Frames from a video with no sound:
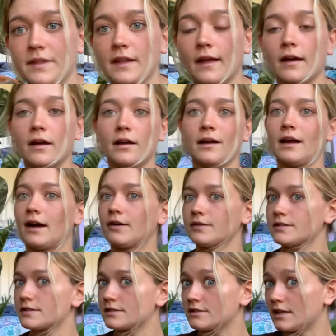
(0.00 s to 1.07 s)
an
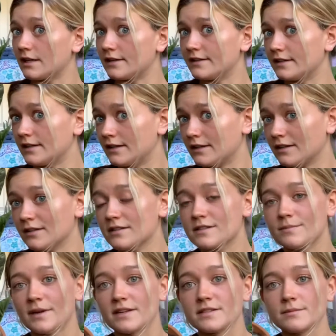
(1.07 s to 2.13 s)
outstanding
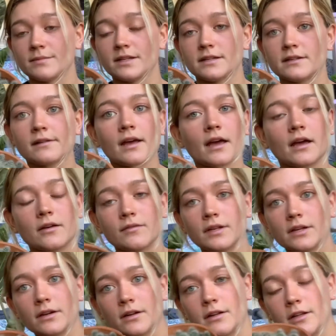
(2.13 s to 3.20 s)
specimen to have in
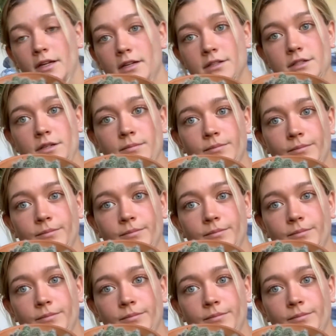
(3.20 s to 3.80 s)
your collection.